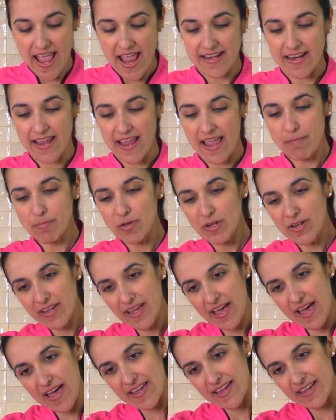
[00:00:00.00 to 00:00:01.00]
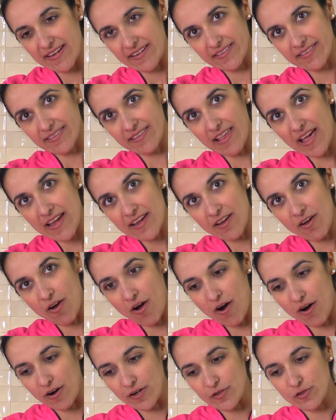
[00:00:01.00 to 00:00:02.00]
And I am going to cut in a slight
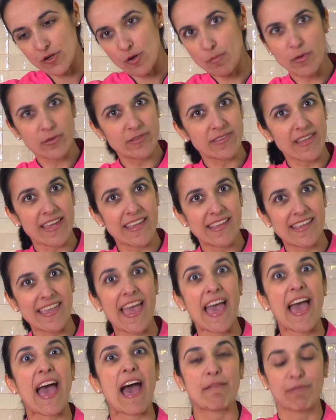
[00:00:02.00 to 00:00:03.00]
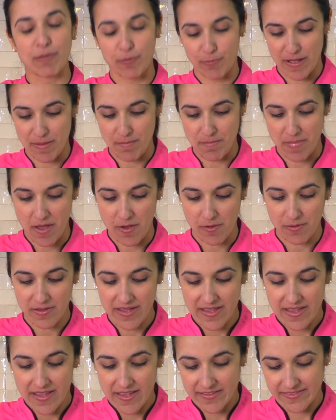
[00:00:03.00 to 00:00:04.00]
arch, almost like half a rainbow.
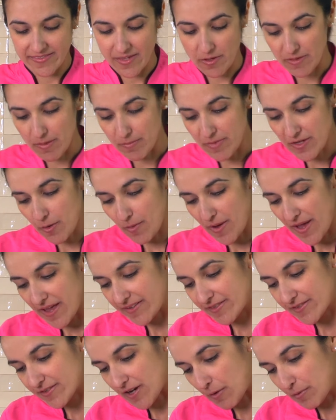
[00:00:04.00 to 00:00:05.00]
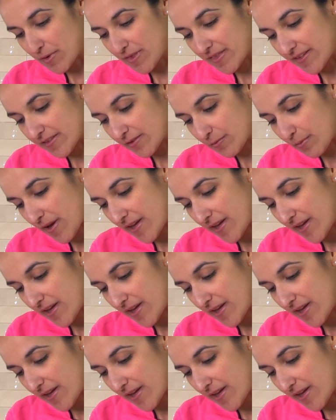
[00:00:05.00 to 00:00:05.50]
So let me go ahead and start with this